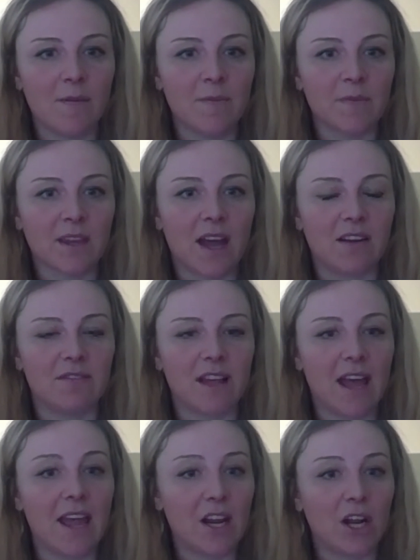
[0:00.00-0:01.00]
kind of
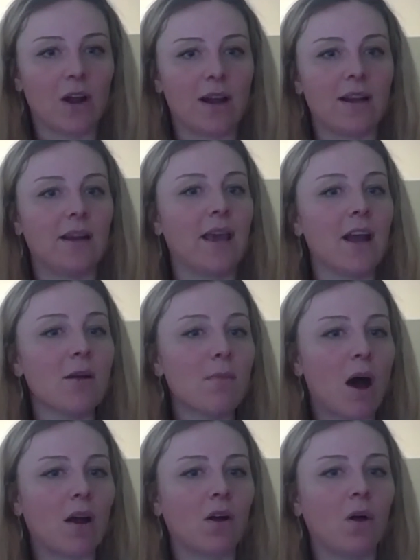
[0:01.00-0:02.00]
that integrated care
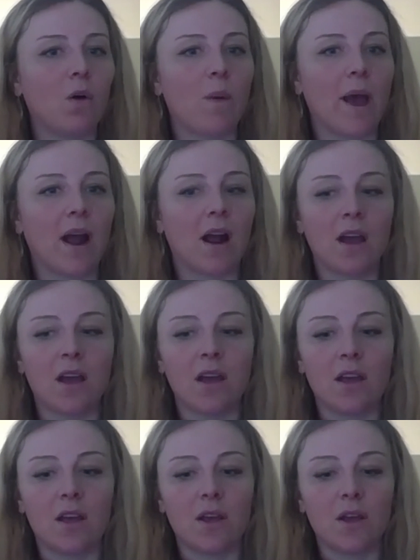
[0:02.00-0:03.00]
model where,
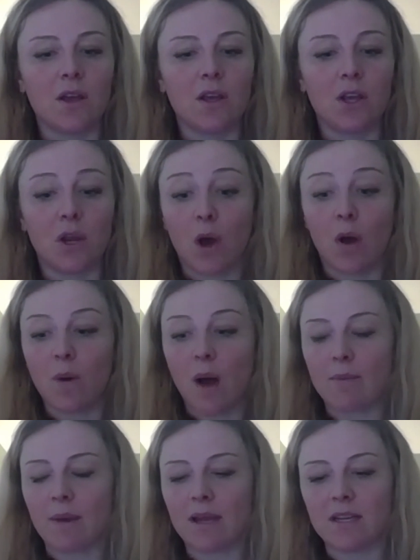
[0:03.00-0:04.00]

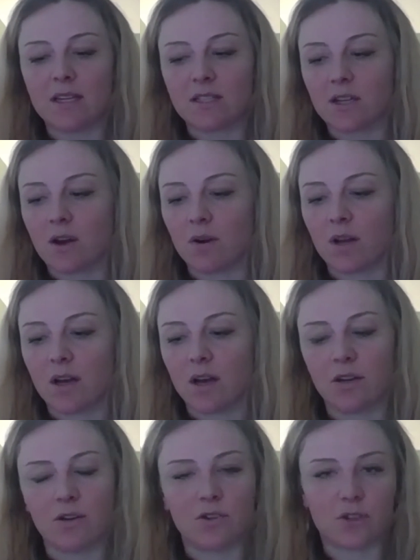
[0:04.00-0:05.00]
I might need to go to
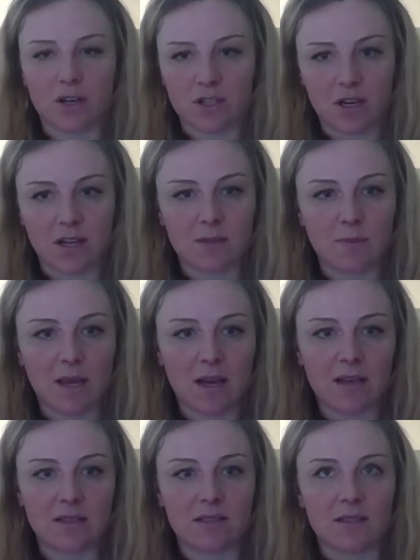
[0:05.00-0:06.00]
a nutritionist
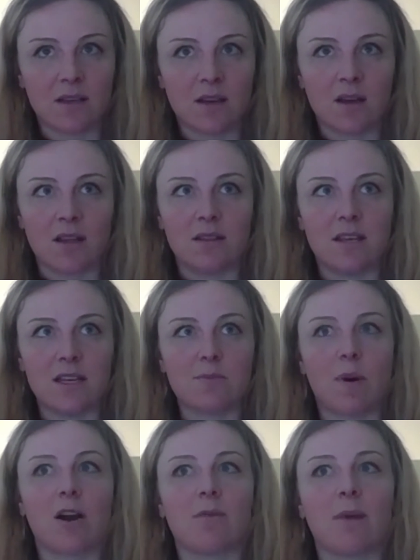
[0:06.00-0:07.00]
because this
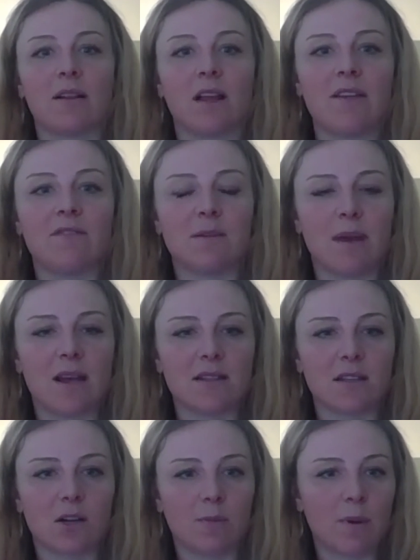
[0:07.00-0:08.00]
part of my life demands
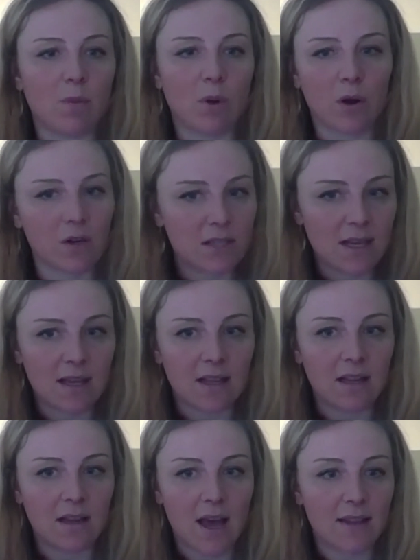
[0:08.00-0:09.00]
a little bit more critique
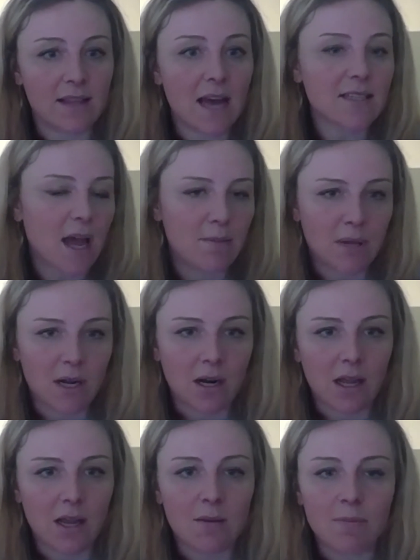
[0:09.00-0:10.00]
at that time
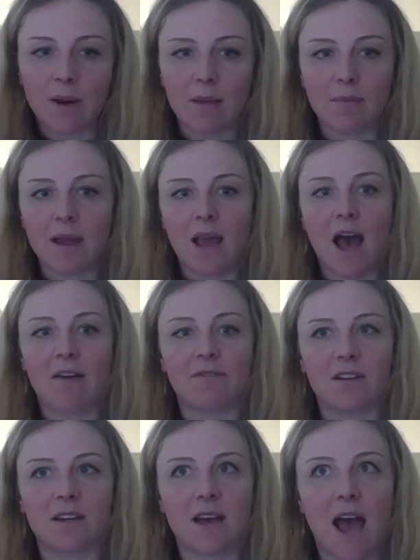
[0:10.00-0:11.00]
period, but I might have
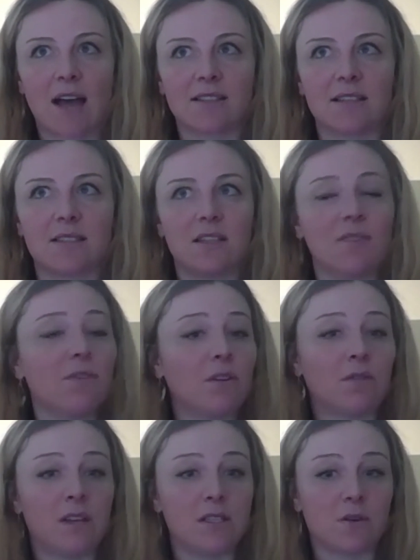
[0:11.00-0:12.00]
to access a different
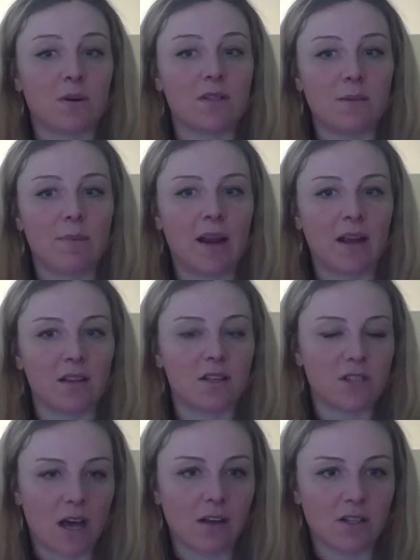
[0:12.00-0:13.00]
resource depending on the
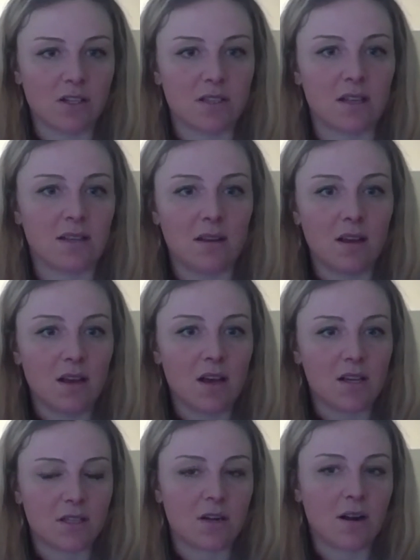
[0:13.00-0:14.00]
challenges that
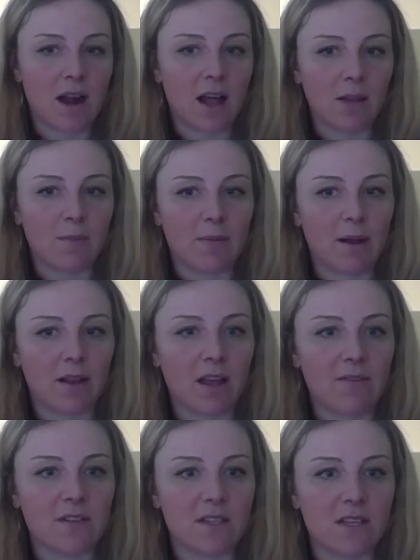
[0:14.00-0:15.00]
a certain element of my
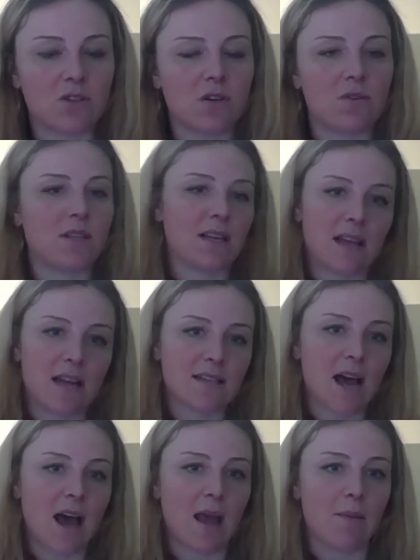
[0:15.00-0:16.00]
life is introducing at that
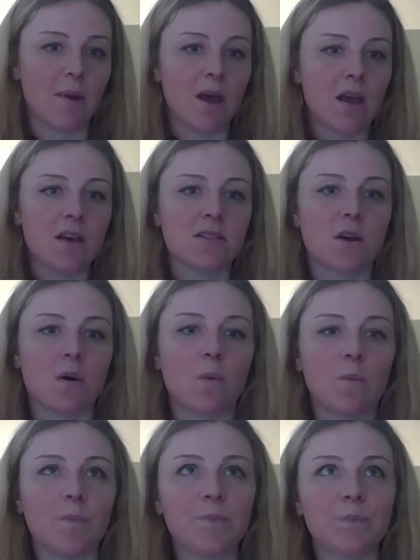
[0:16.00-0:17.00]
time.
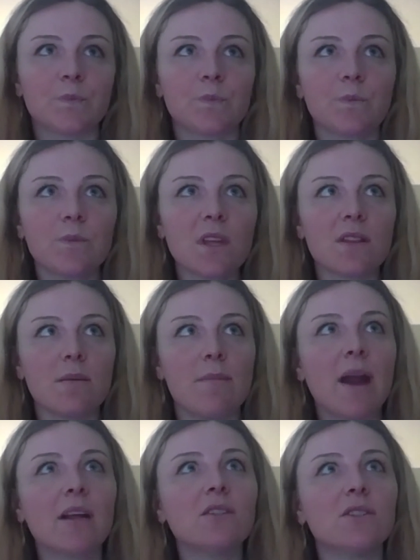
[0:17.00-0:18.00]
So the
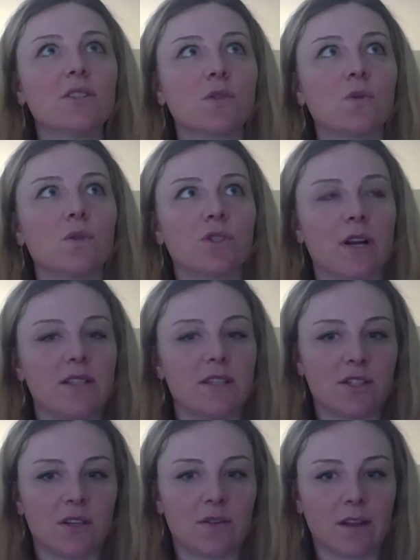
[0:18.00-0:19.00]
medical school
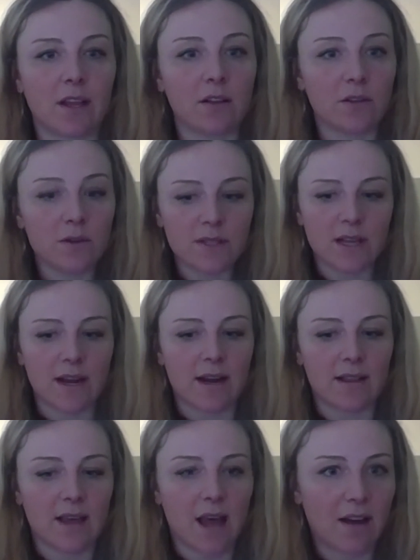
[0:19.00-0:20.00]
transition really
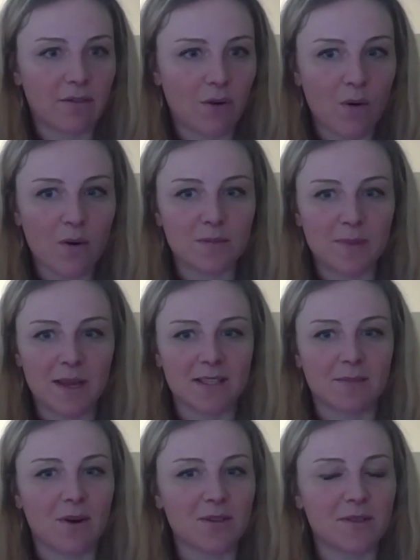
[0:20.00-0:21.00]
elucidated that, of course, because
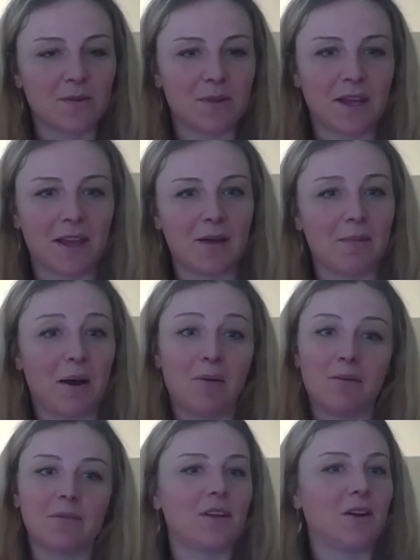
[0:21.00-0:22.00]
I'm also thinking
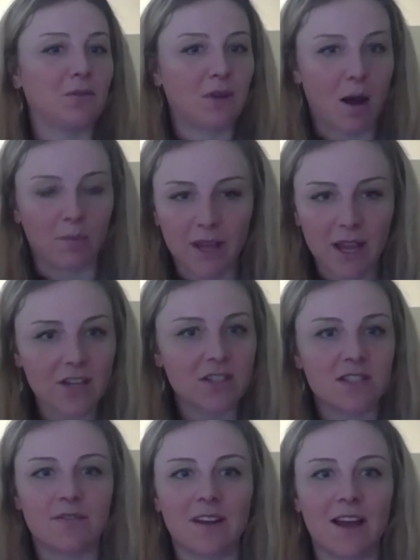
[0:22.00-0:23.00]
about,
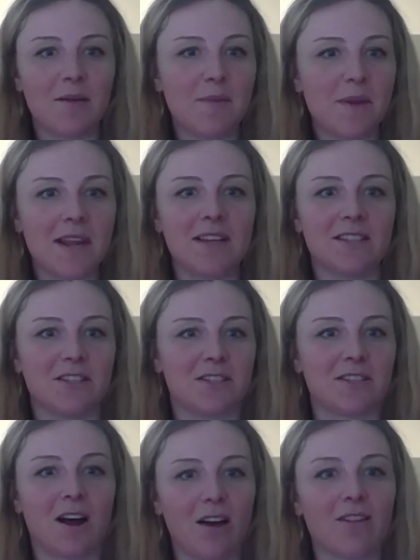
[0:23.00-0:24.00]
complications of diabetes and
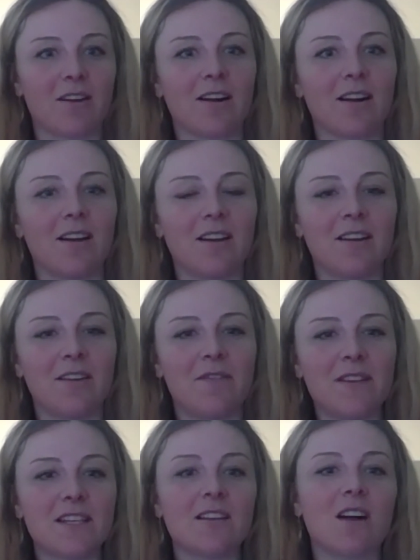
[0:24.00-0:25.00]
just other
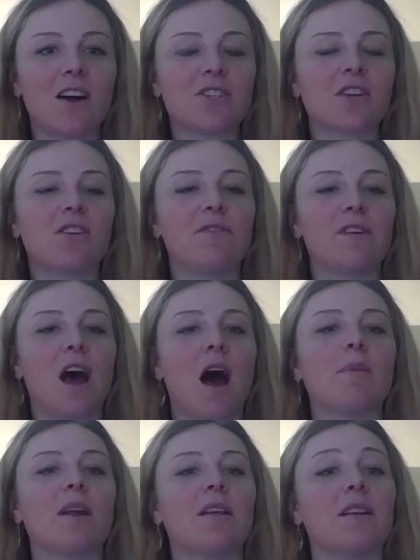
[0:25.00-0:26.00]
physiological
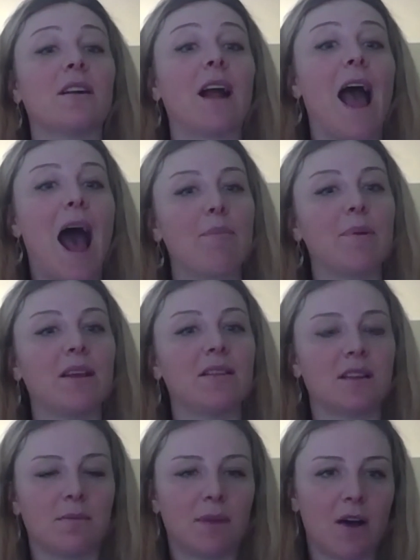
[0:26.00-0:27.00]
phenomena that are happening
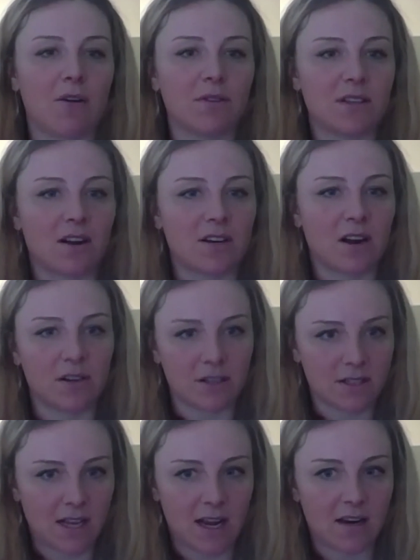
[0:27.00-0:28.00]
that I'm now starting to
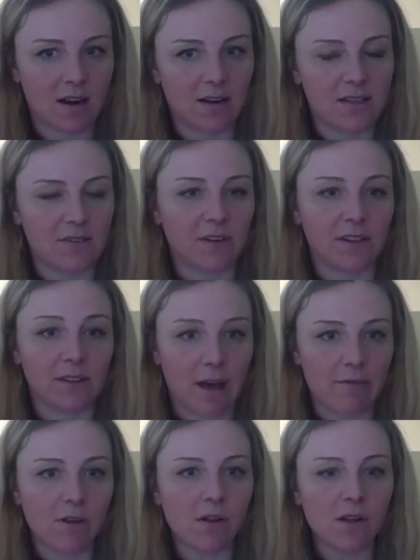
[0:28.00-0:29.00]
understand on a different
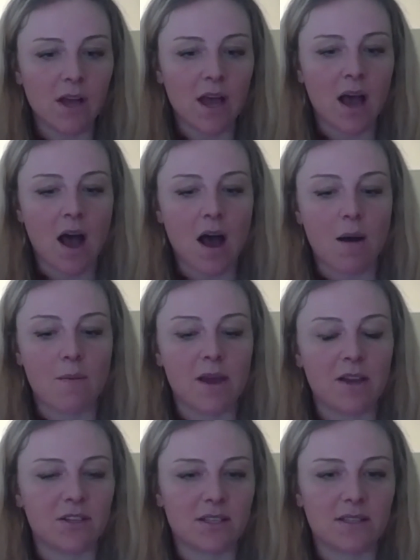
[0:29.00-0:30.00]
level.
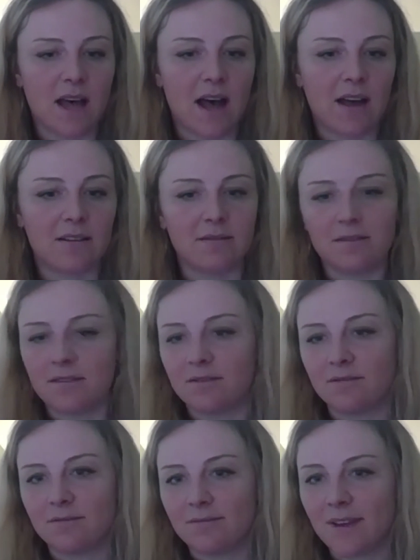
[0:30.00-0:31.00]
And just that
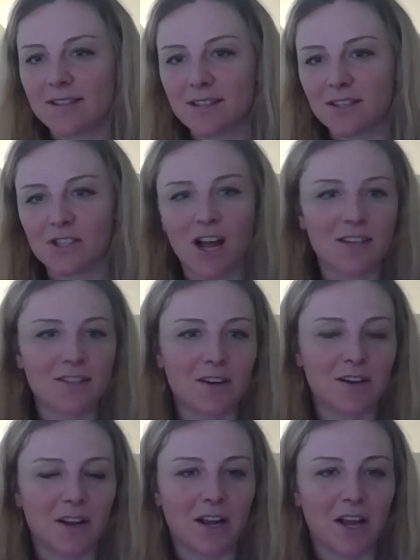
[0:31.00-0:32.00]
insulin shots
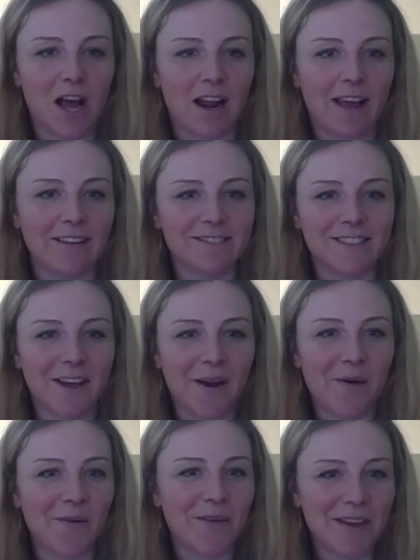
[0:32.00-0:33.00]
aren't going to cut it.
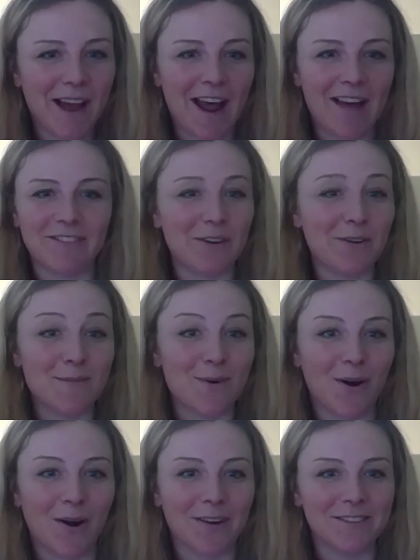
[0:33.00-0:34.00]
So you have to do
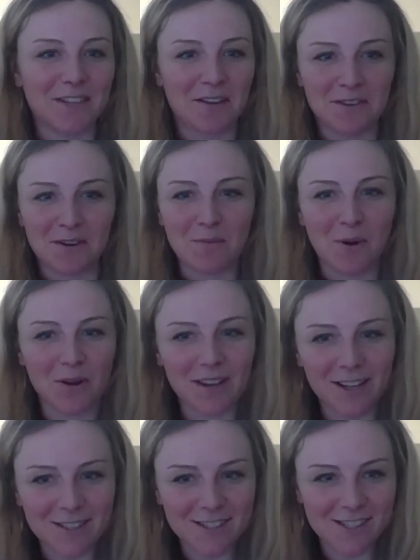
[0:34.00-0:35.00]
more. You have to do more than
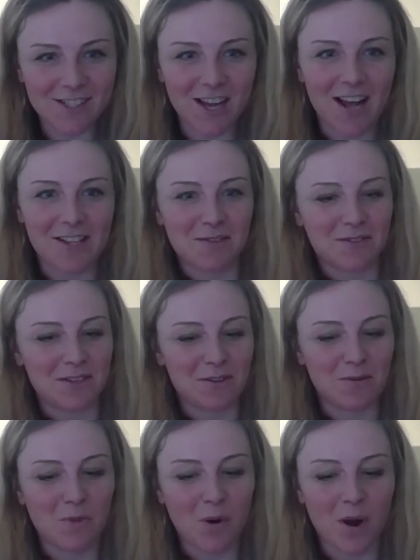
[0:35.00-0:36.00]
insulin shots. You have to
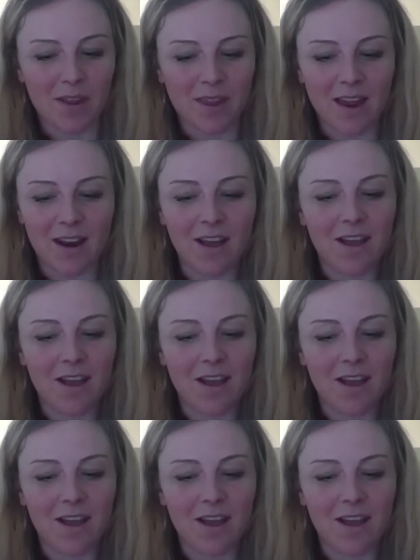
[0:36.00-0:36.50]
do more than